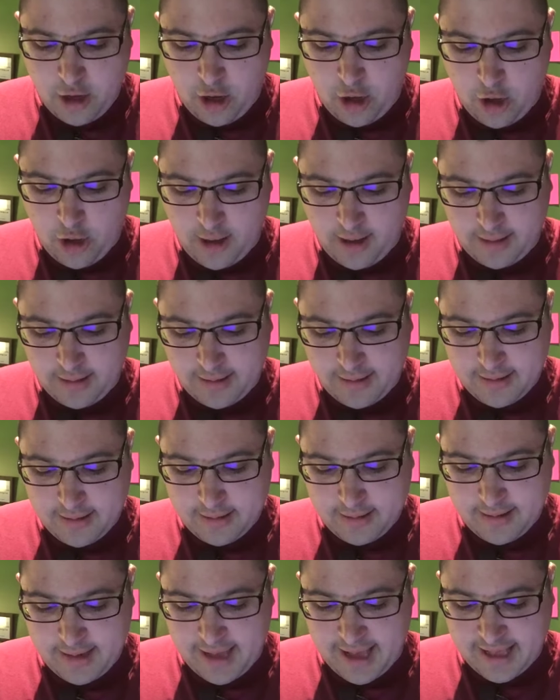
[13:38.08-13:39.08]
All
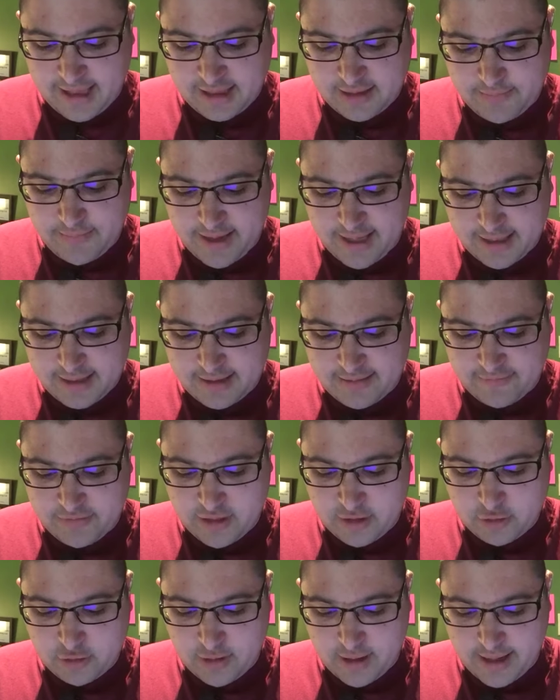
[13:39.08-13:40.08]
aspects of
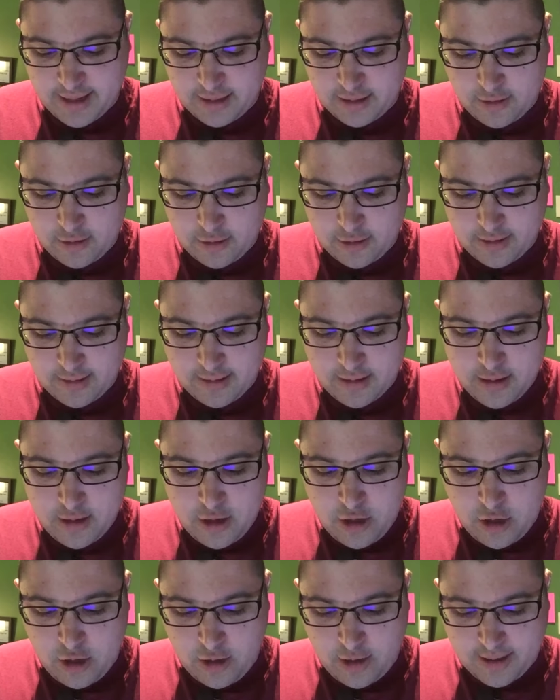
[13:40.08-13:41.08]
the trial are
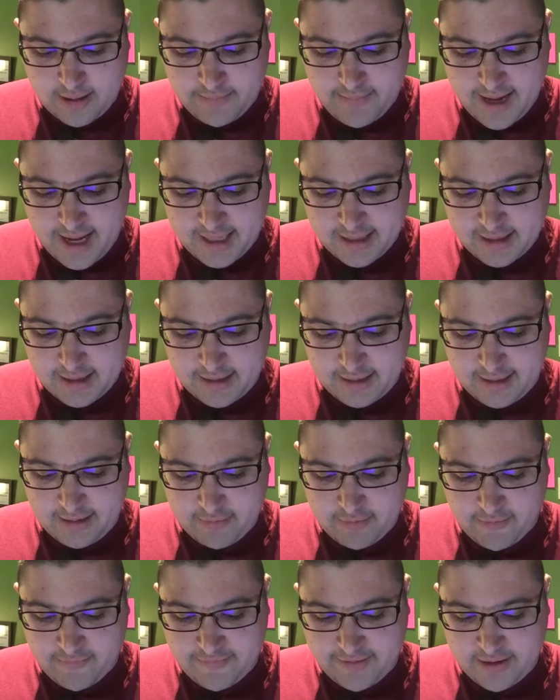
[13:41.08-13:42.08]
automatically
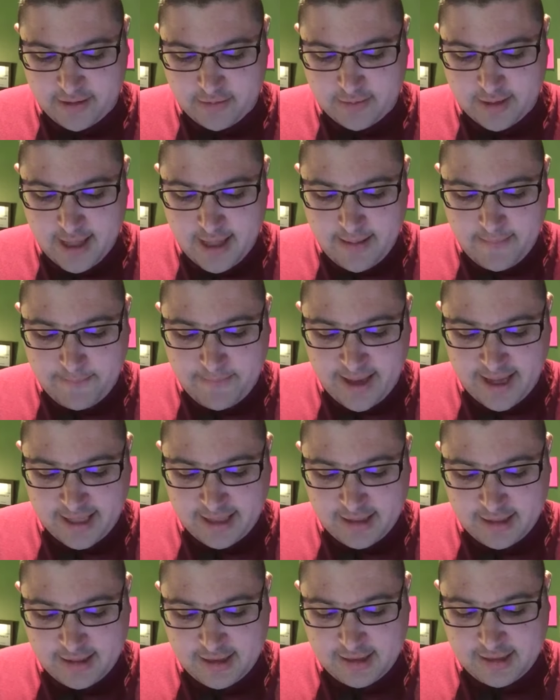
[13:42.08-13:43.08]
reviewed
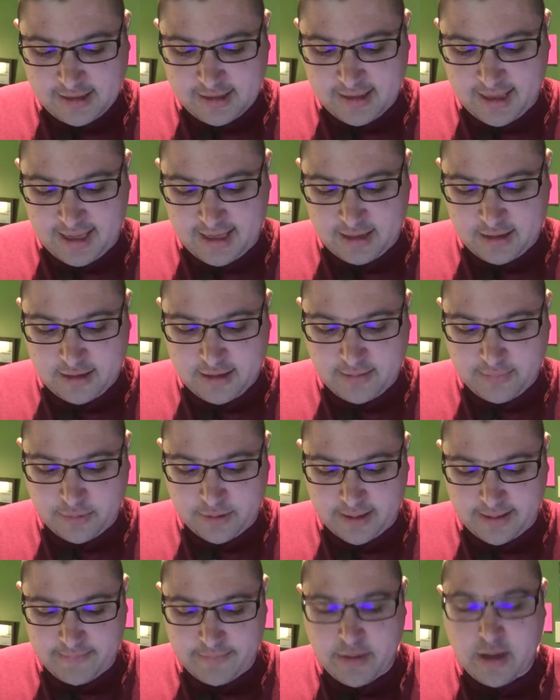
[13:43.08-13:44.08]
by the state
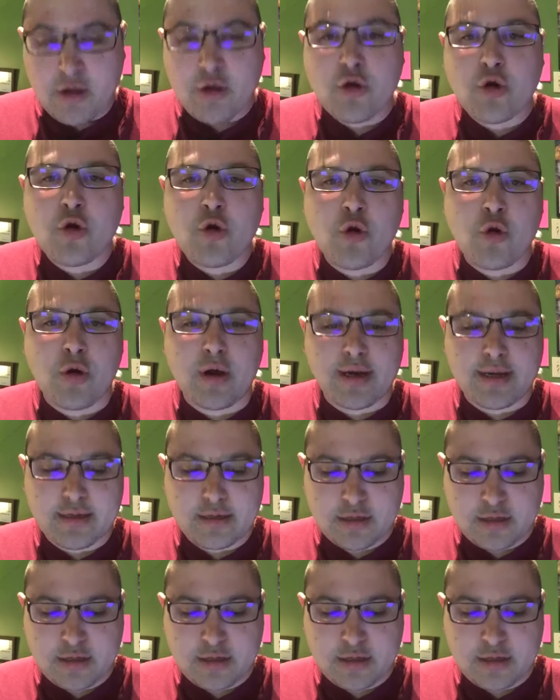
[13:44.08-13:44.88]
Supreme Court.